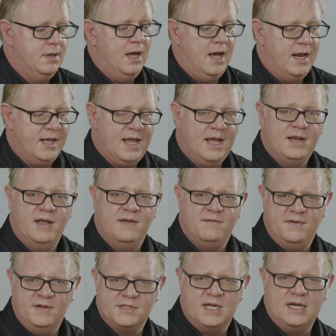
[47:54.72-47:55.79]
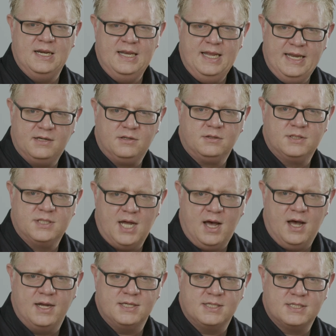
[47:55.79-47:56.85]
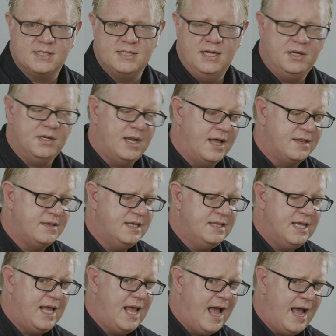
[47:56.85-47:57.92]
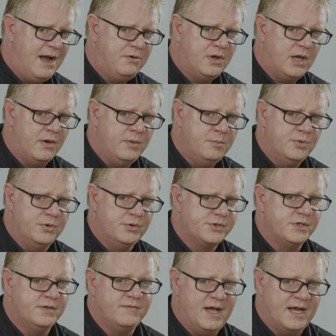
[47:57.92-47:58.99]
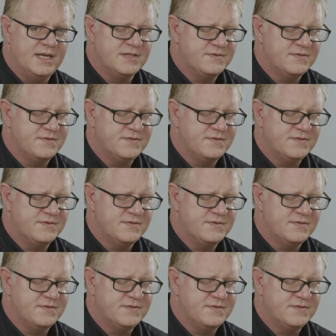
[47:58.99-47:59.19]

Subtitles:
And again, it feels a little tight still. I think the outgoing portion of that is